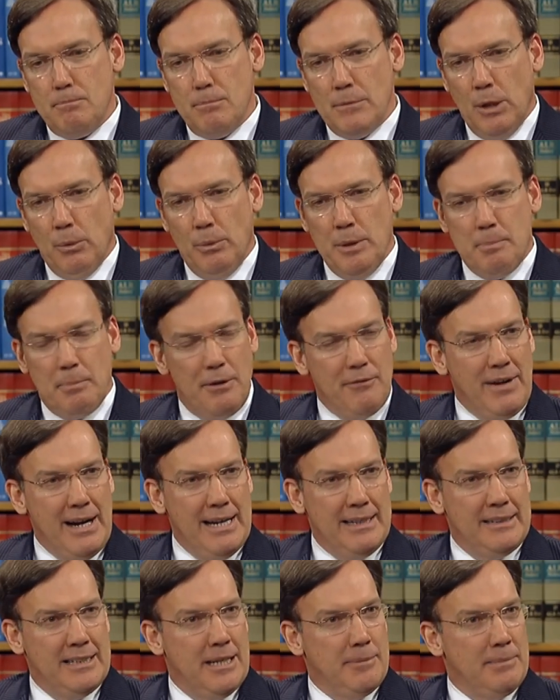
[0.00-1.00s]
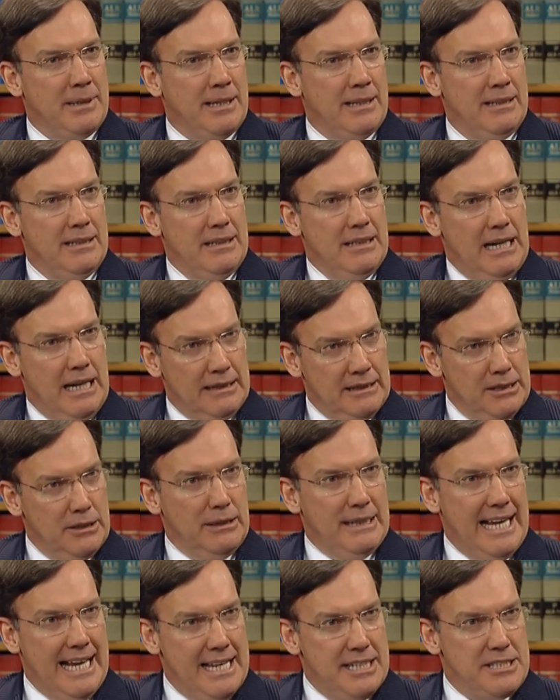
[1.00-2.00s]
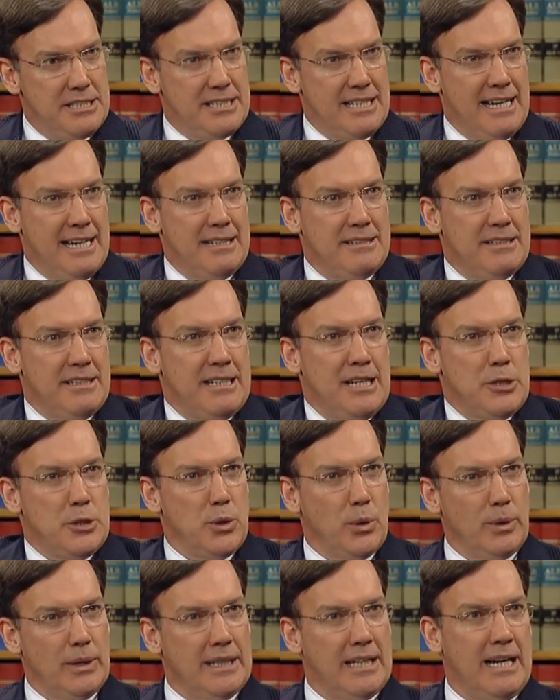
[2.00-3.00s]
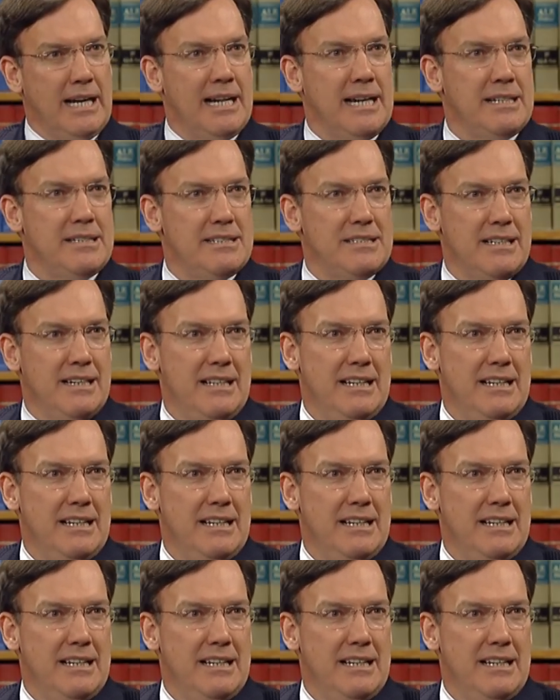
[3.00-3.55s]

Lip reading: we provide them a little headset, and our tour guides